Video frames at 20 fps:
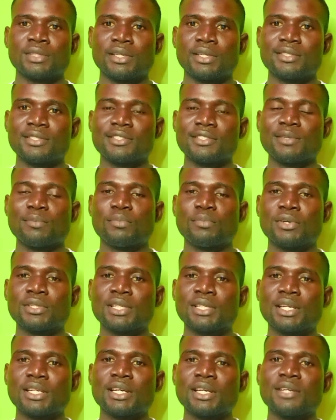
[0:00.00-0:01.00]
it is
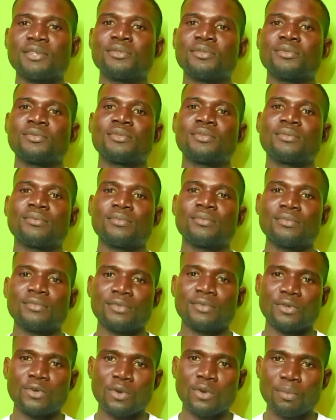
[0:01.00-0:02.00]
important that you
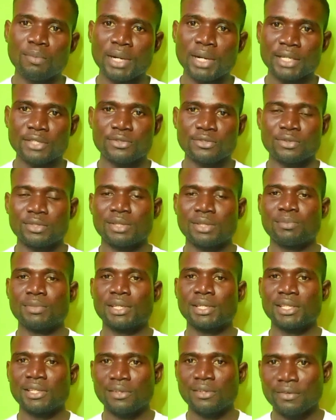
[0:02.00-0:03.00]
go back to the
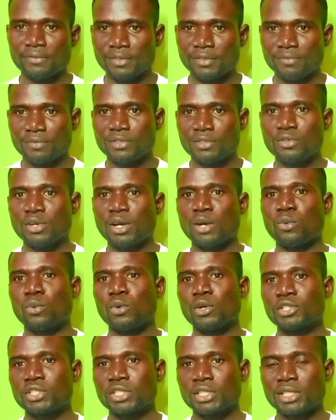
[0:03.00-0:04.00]
beginning of the video and
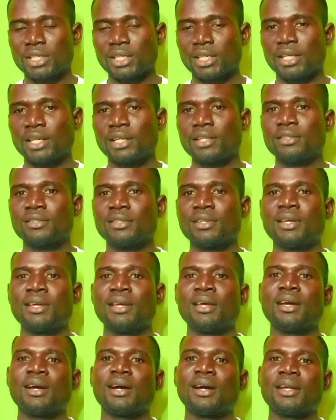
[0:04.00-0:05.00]
watch it again,
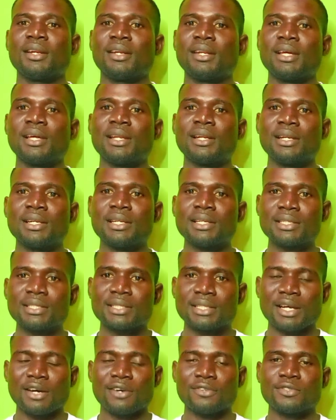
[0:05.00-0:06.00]
and then
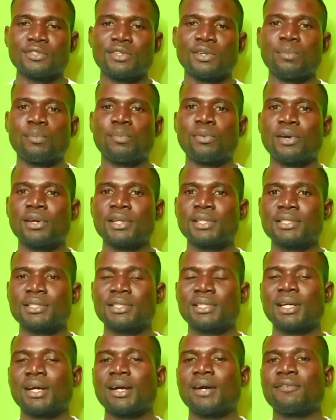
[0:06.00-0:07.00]
list out the points
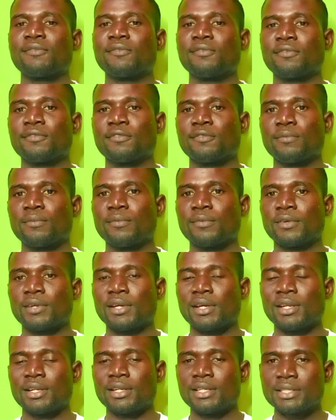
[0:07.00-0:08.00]
that
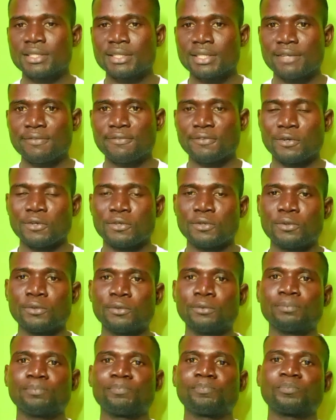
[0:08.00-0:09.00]
I have listed for
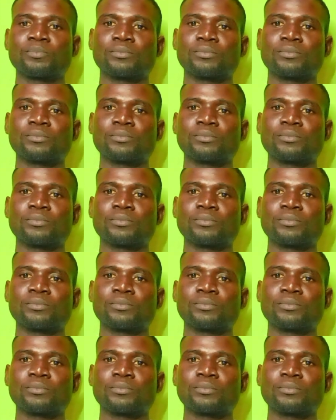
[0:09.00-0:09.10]
you.